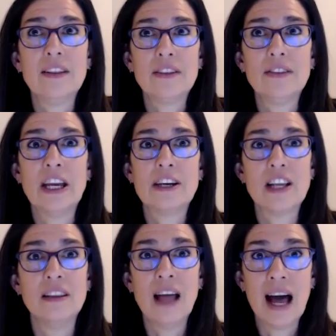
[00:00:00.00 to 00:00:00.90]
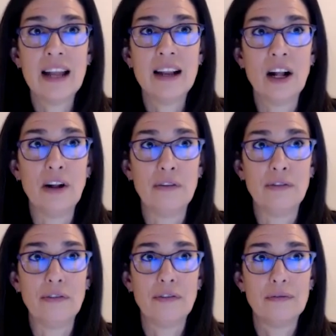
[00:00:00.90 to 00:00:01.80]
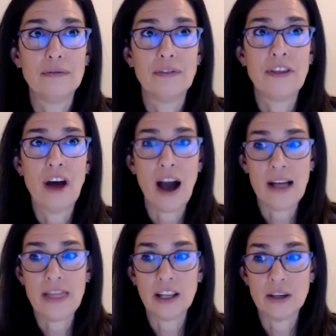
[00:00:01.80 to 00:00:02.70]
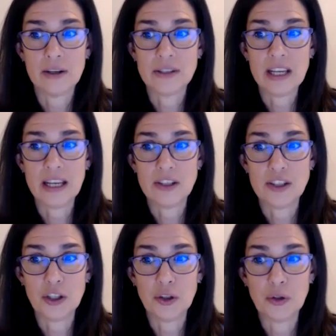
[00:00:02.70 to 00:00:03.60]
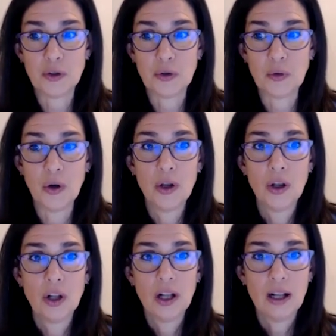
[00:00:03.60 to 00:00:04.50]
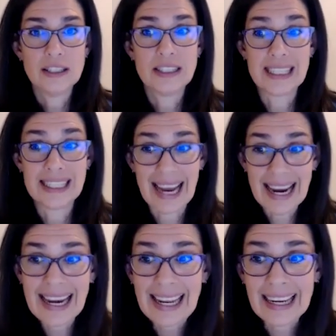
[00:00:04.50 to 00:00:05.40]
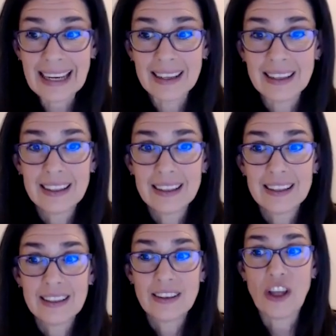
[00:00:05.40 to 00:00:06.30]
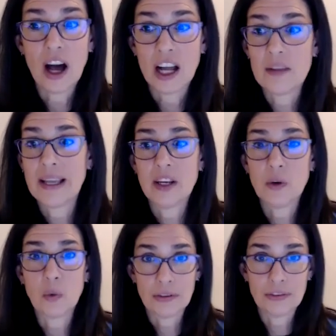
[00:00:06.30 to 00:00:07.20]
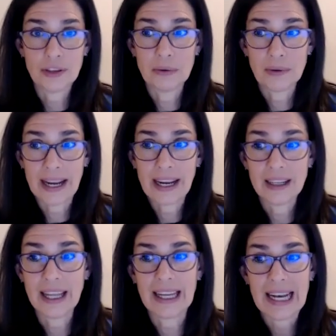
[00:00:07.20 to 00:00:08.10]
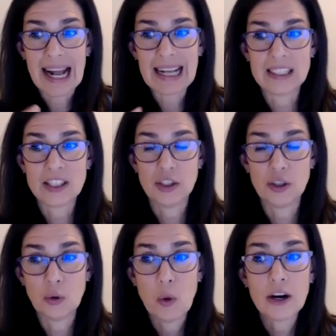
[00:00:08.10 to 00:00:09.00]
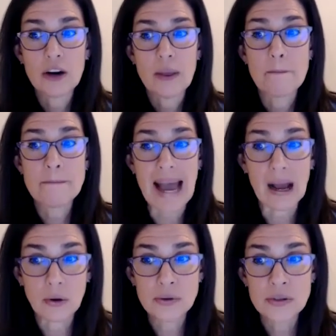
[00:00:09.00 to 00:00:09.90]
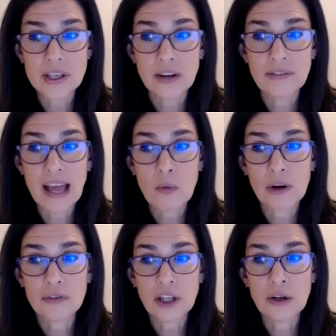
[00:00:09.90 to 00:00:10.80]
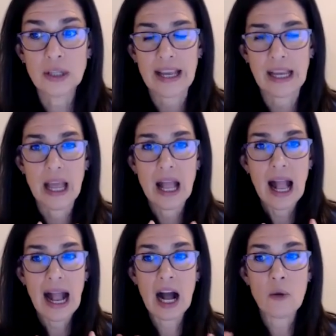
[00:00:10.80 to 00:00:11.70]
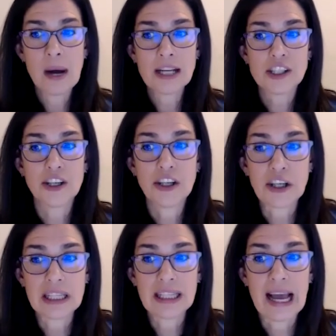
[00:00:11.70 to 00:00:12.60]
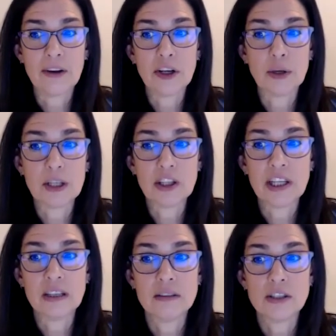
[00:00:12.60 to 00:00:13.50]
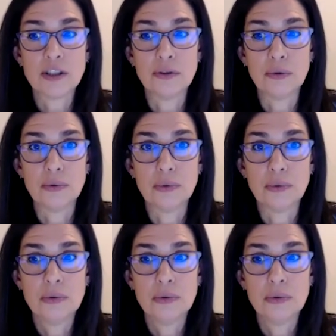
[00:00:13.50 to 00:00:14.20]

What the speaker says: there's a lot of thought that goes into designing the automated workflow, right? Like it has to, what are the bounds of that workflow? Like how much are you going to allow your building to